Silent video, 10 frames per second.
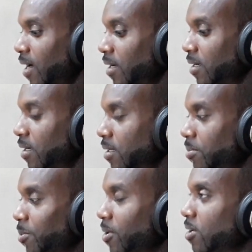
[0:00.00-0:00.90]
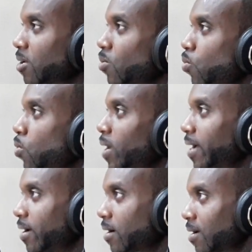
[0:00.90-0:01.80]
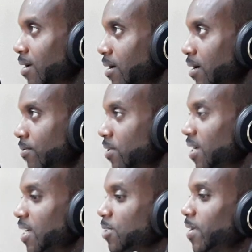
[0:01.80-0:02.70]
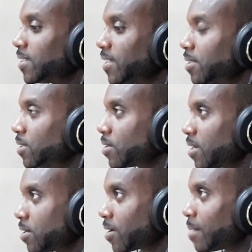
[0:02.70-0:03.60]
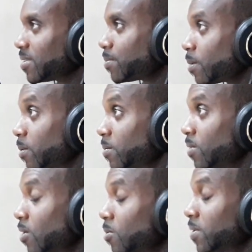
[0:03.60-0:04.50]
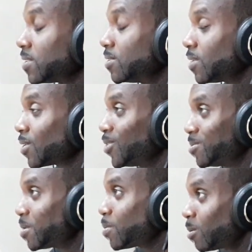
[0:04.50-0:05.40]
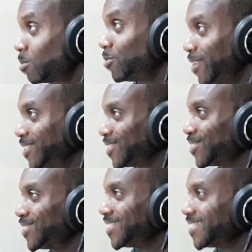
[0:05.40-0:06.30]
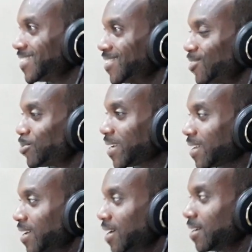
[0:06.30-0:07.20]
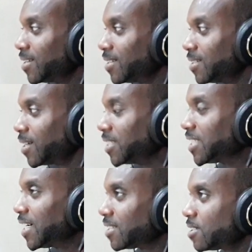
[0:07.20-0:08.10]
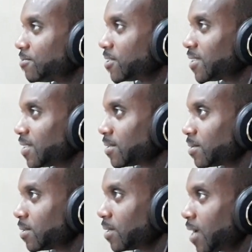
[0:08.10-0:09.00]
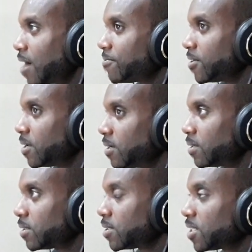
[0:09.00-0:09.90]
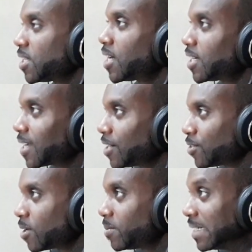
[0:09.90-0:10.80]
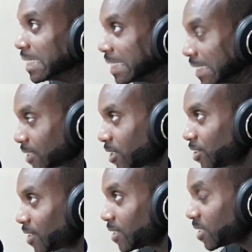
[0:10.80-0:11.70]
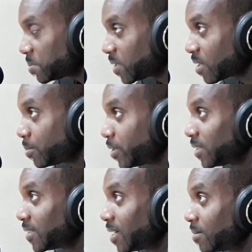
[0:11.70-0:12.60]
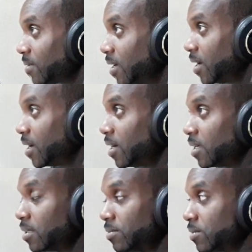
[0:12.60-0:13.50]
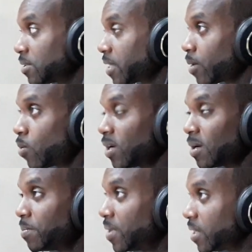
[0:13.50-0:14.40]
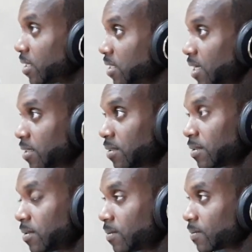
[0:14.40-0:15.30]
And people are not aware of it. That's why I say crime is a problem now, but it's not going to be a problem very soon. You know, the chances of us having such a large cash crop in this country at this particular point in time, it's like 1 in a billion chance.